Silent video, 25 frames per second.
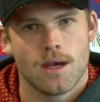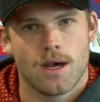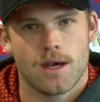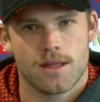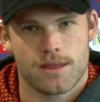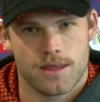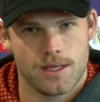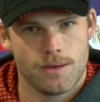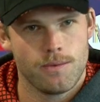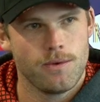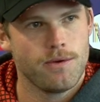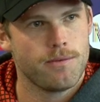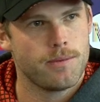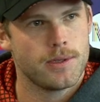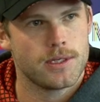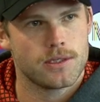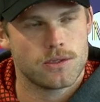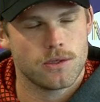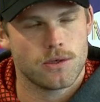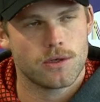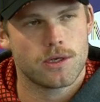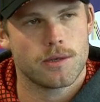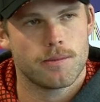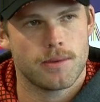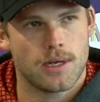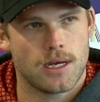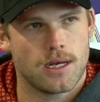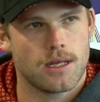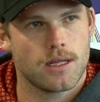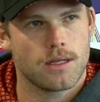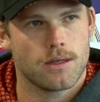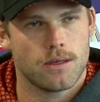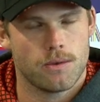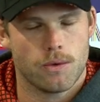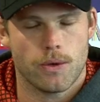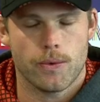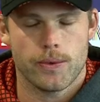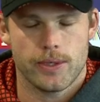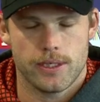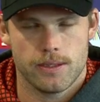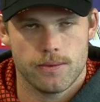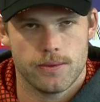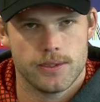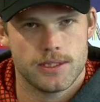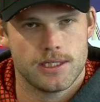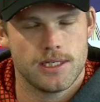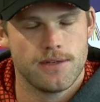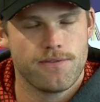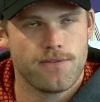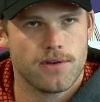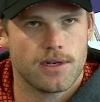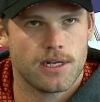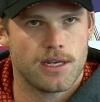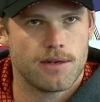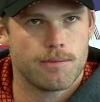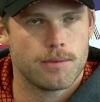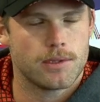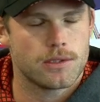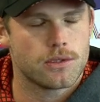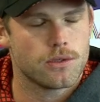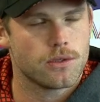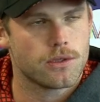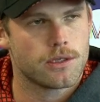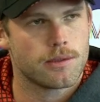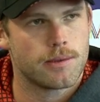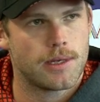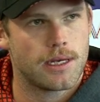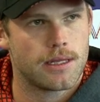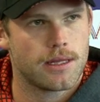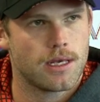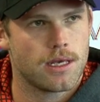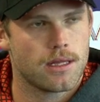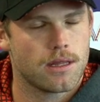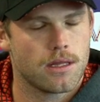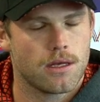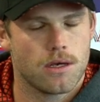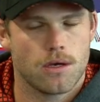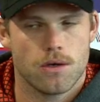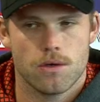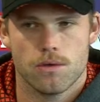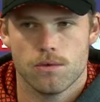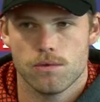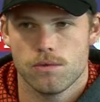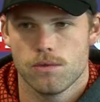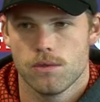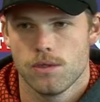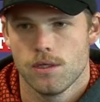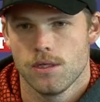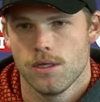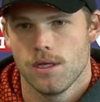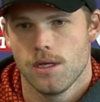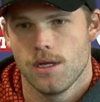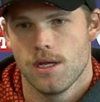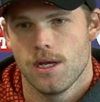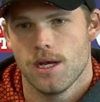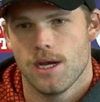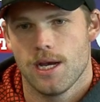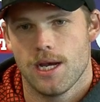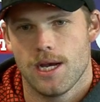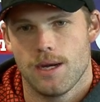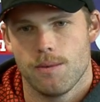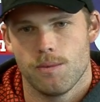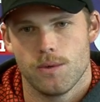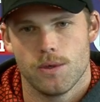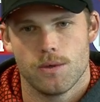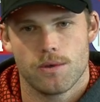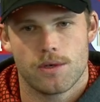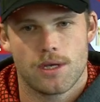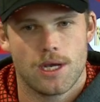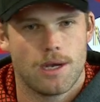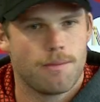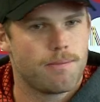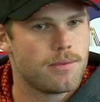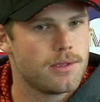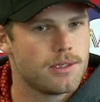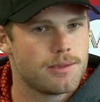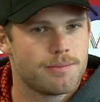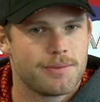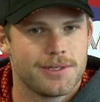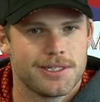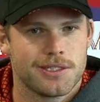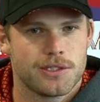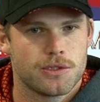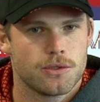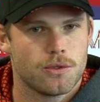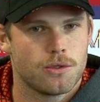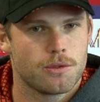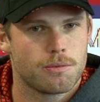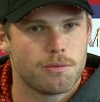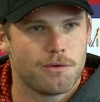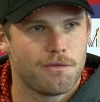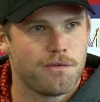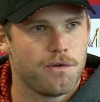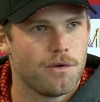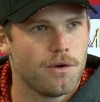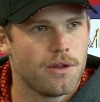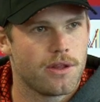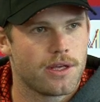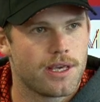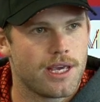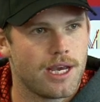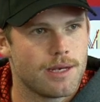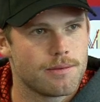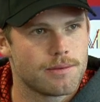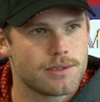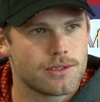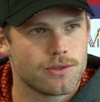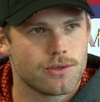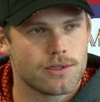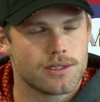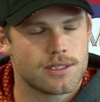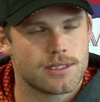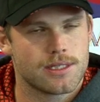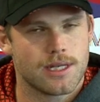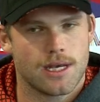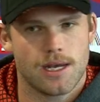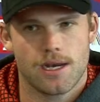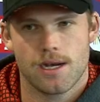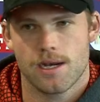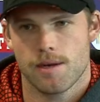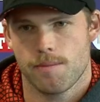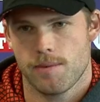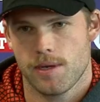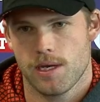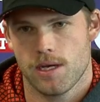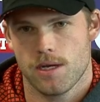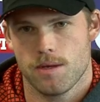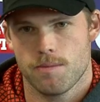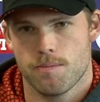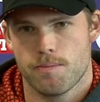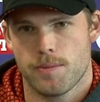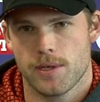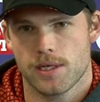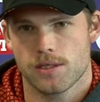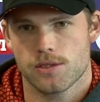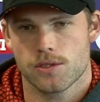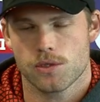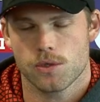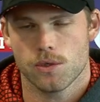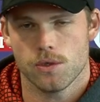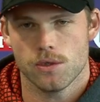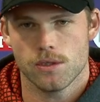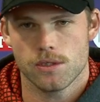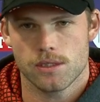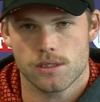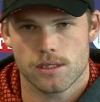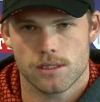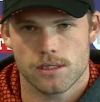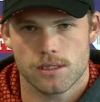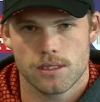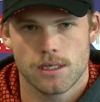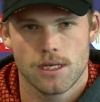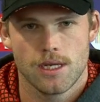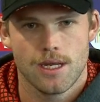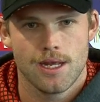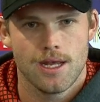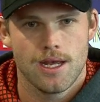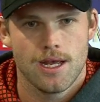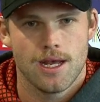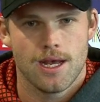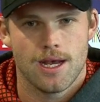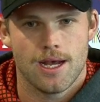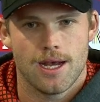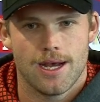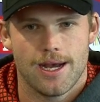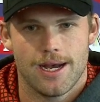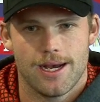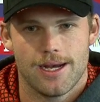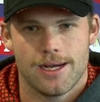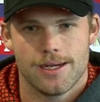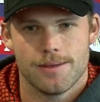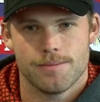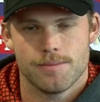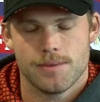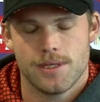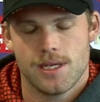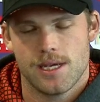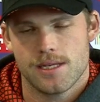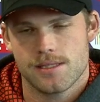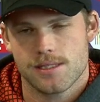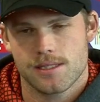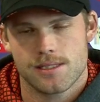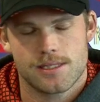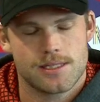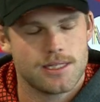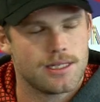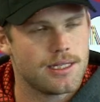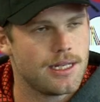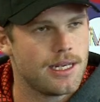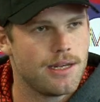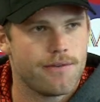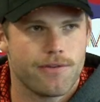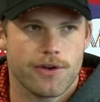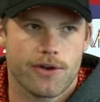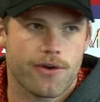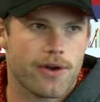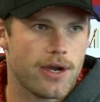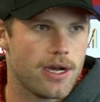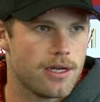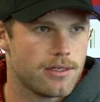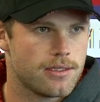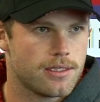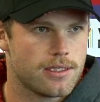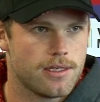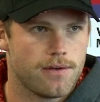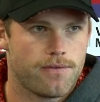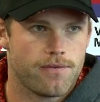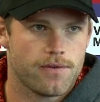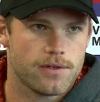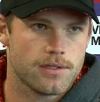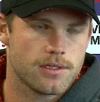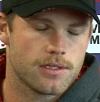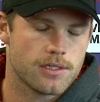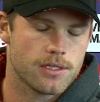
I think we've been talking about, we definitely have been talking about that the whole World Cup. There's been talk before the Cup sort of started about big scores. And as I said, every ground's different.